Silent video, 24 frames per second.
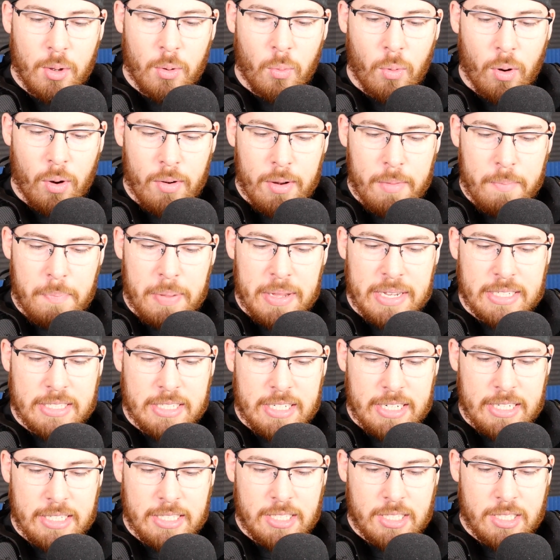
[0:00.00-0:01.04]
We're in
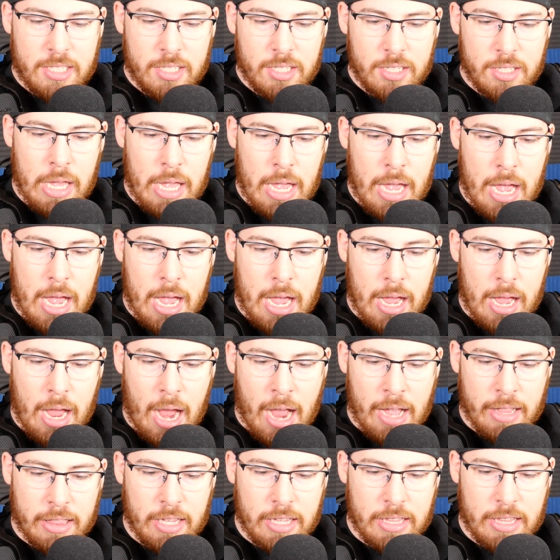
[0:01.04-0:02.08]
business. Yeah,
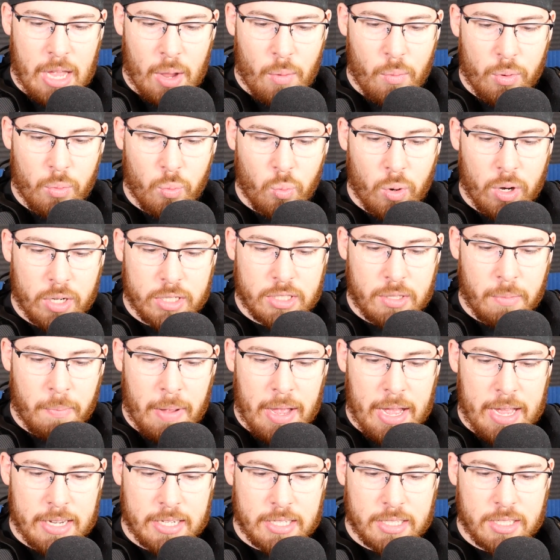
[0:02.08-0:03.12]
I think that one works the
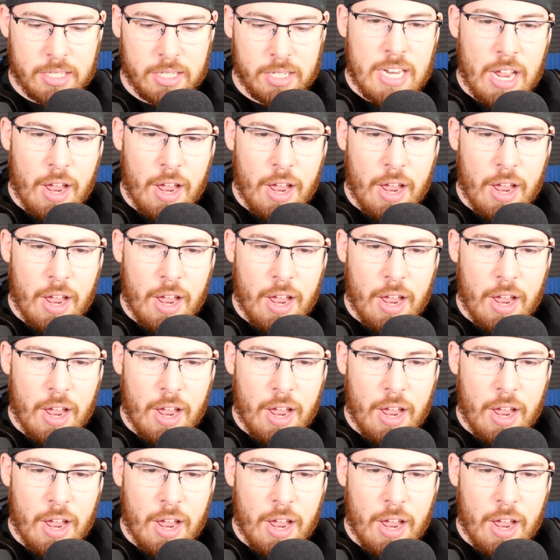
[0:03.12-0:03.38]
best.